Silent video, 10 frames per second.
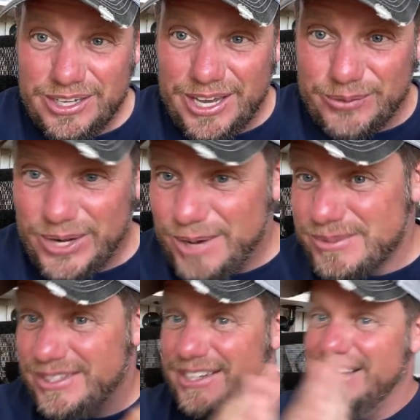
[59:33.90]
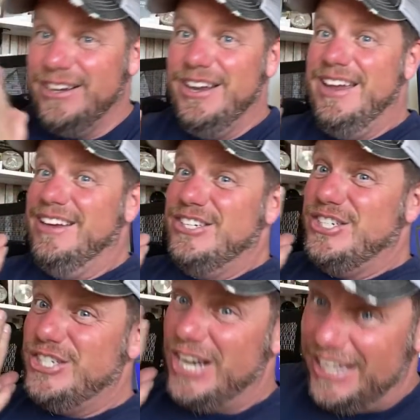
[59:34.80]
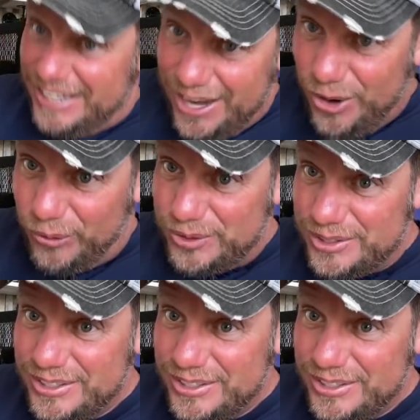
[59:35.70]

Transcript: And Ram's like, check it out.